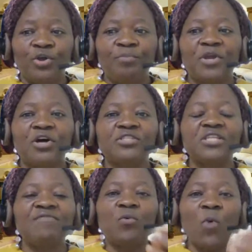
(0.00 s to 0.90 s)
because
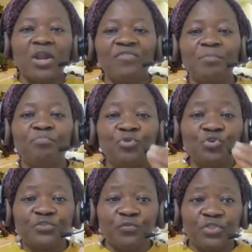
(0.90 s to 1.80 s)
even one of the
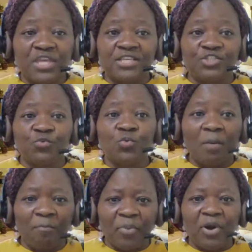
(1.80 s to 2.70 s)
beautiful things too
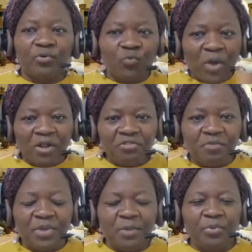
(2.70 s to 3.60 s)
about wealthy
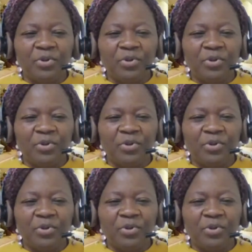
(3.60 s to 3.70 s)
people